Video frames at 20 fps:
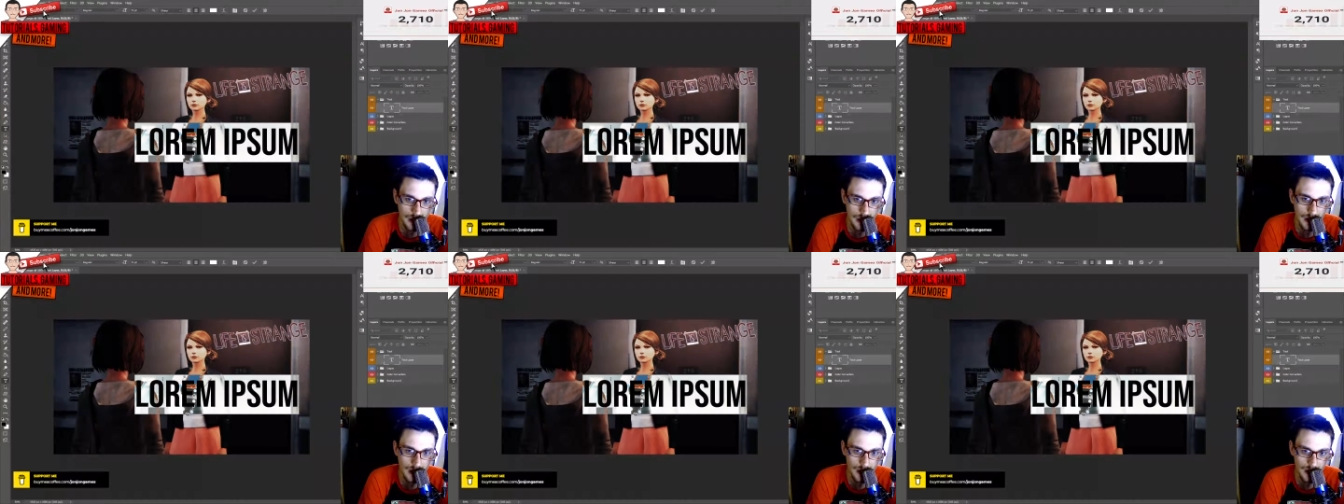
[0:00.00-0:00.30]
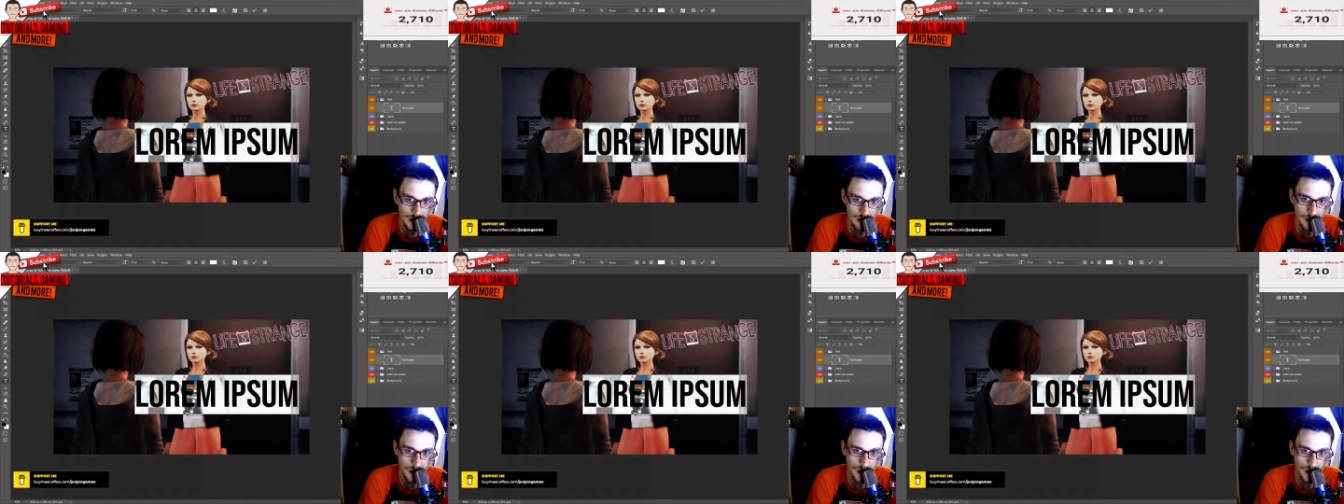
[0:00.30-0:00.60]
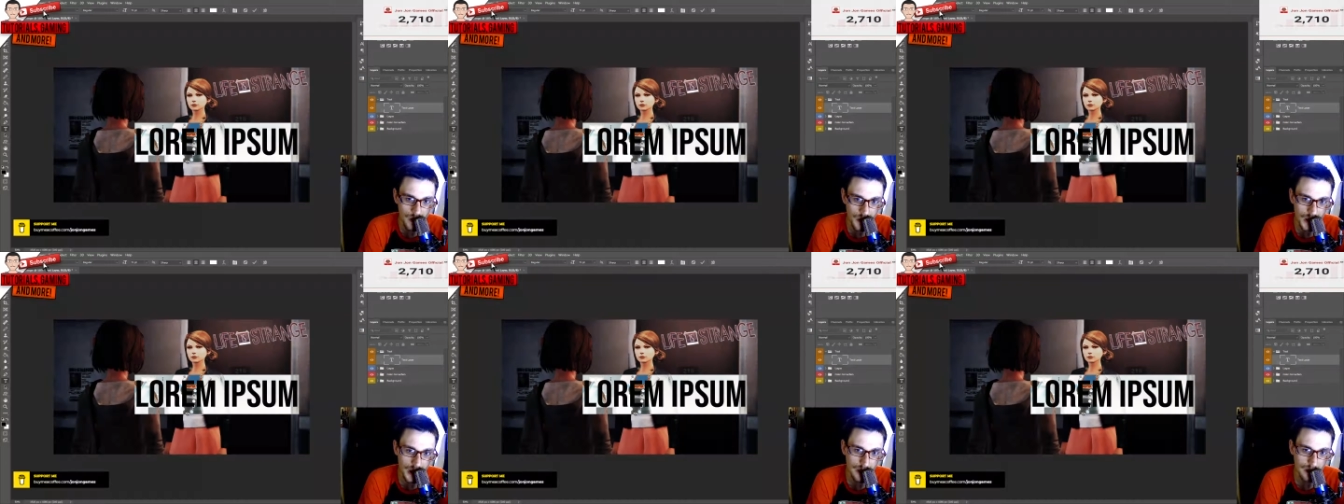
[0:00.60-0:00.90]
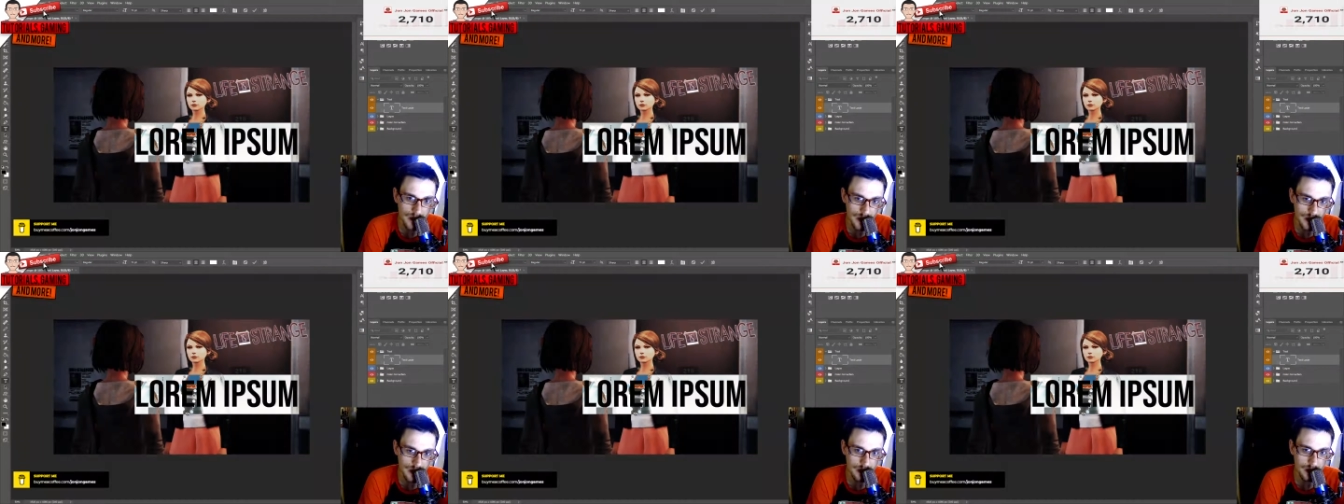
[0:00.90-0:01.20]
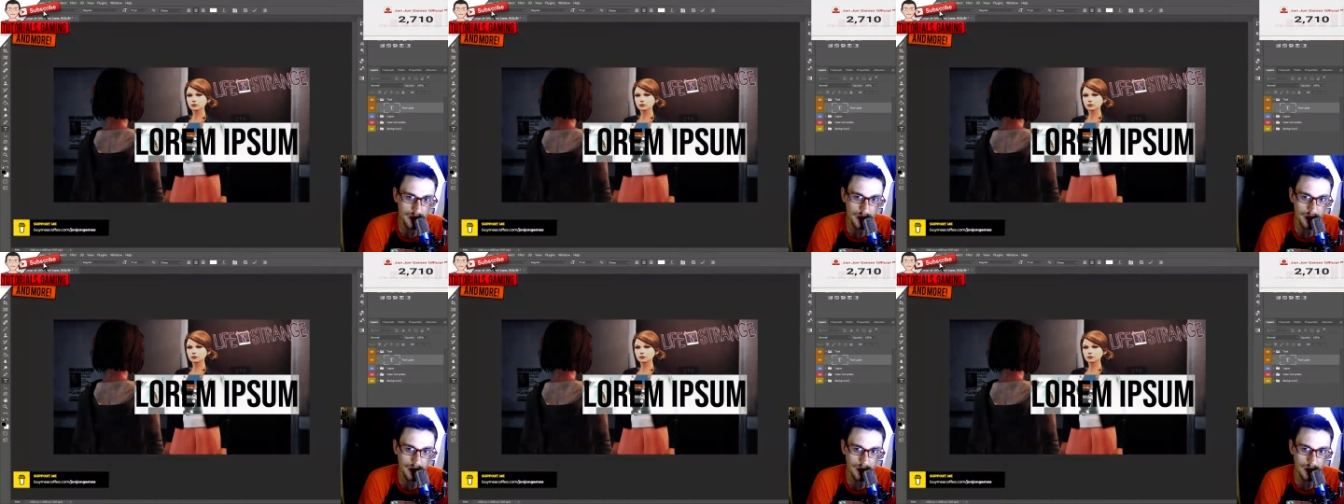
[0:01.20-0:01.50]
in Photoshop it will
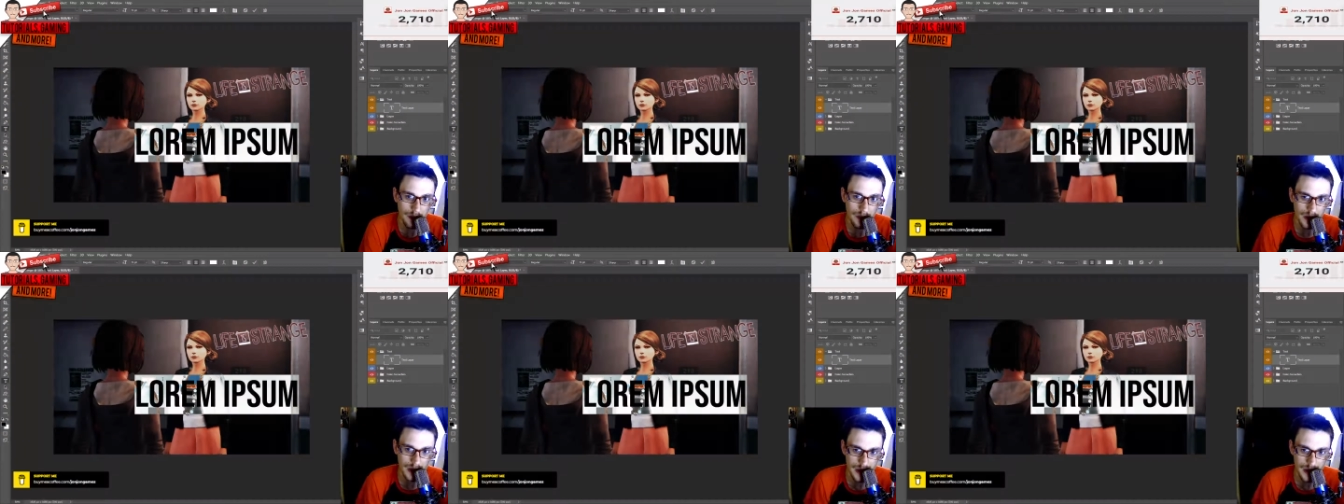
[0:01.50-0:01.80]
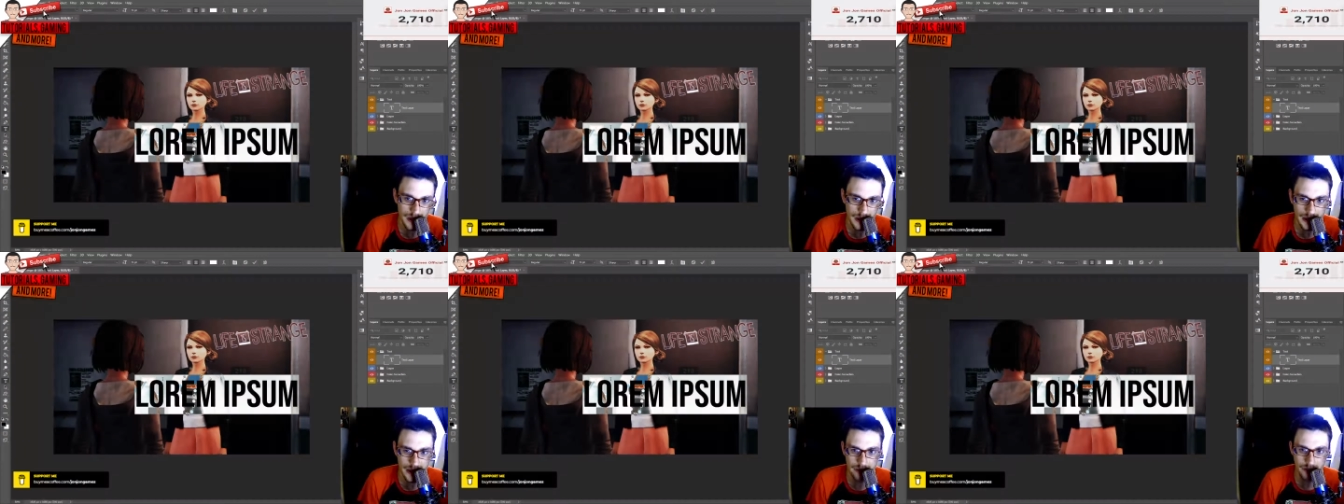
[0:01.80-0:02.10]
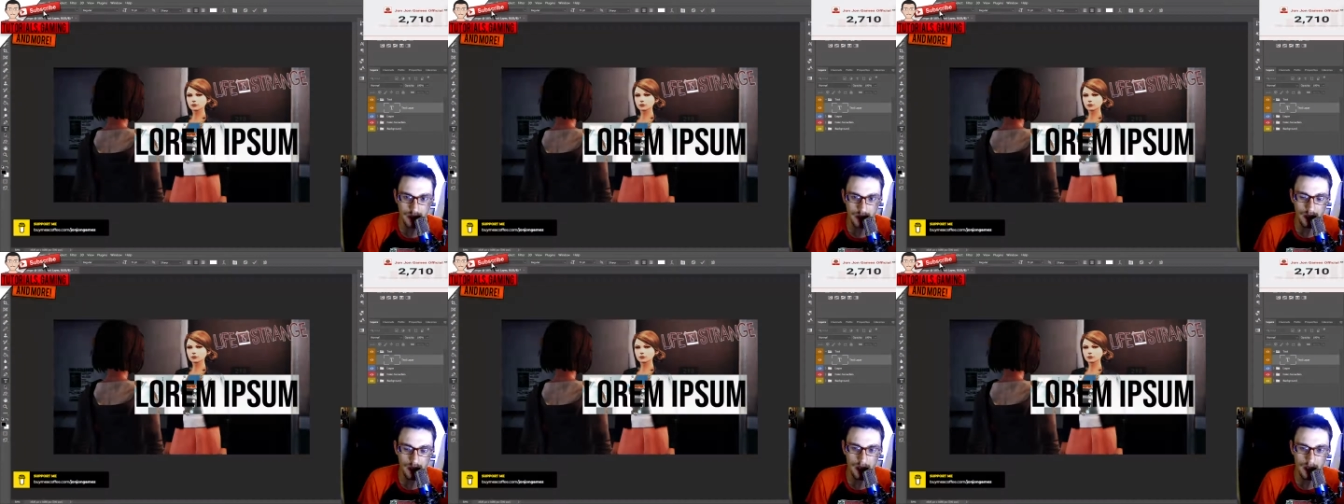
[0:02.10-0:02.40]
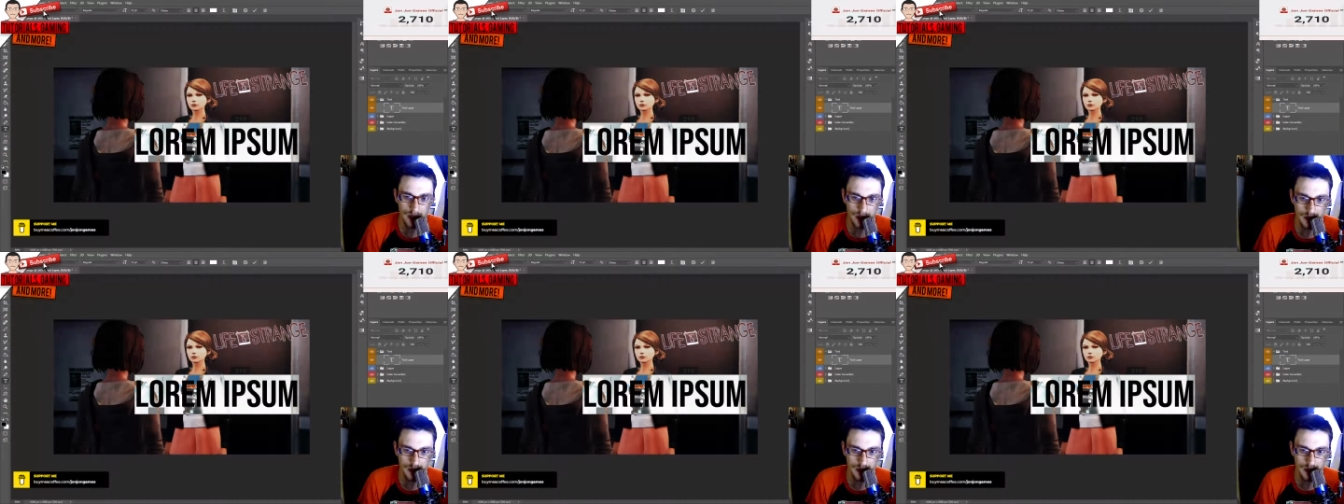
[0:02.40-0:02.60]
come up with the default um,